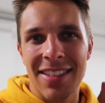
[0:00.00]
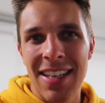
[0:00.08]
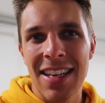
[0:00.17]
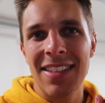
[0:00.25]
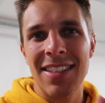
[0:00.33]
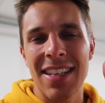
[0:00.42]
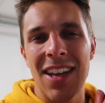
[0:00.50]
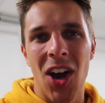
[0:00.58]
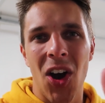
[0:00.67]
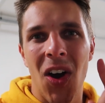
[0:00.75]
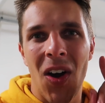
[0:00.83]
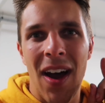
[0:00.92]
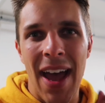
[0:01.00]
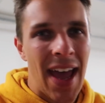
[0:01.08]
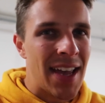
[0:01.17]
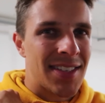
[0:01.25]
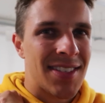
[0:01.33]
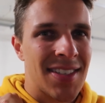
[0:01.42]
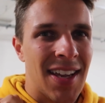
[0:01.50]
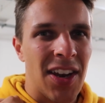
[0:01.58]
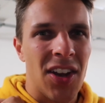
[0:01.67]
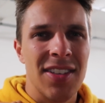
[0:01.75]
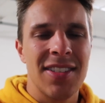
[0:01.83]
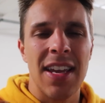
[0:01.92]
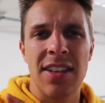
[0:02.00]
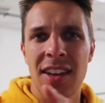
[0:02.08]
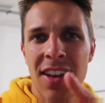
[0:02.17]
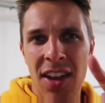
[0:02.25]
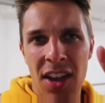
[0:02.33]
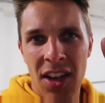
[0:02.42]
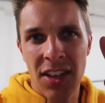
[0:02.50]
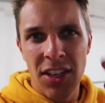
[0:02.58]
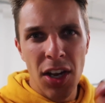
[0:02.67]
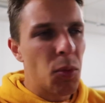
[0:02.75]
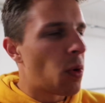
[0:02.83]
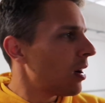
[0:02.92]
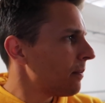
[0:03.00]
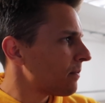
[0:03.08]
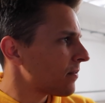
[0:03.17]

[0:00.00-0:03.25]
TTRS? And I said, you know what?